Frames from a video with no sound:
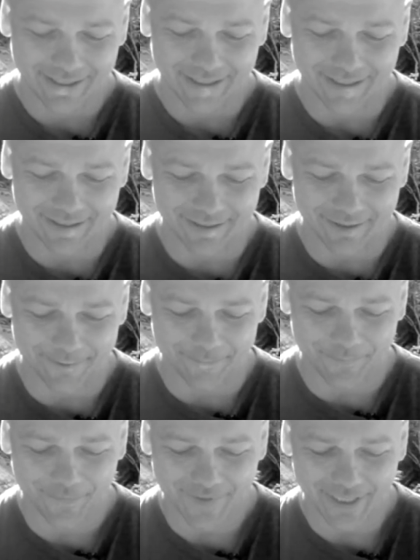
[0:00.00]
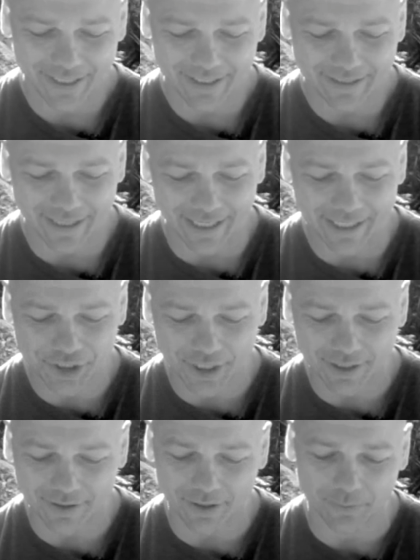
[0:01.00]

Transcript: Um, Aisha,